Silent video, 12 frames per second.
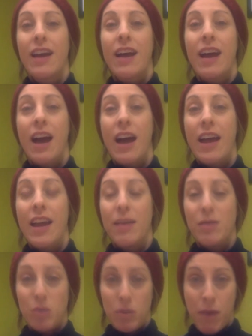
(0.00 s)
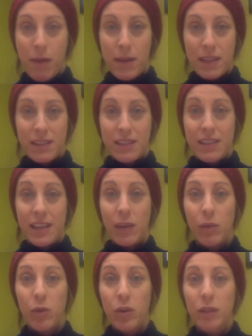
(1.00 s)
I am doing my best to stay
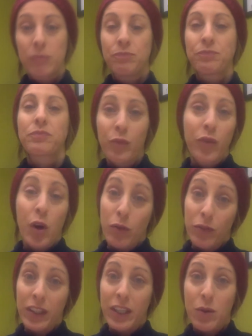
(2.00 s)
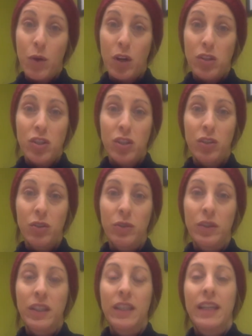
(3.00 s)
warm. Hopefully you are too.
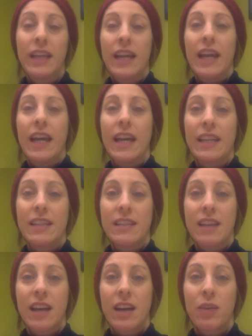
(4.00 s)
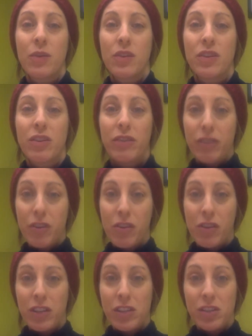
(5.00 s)
And with no
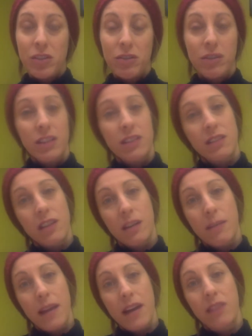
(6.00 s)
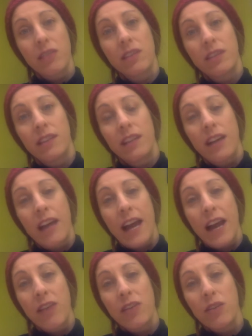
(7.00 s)
further ado, let's talk about
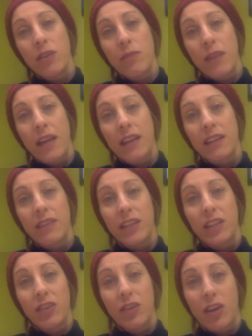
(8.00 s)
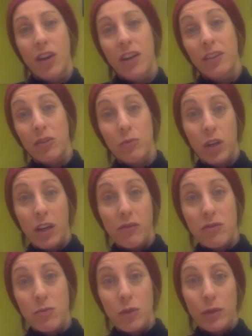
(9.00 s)
how you can make living in your car a little more
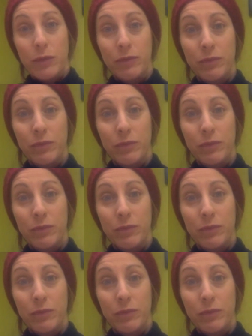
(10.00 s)
comfortable.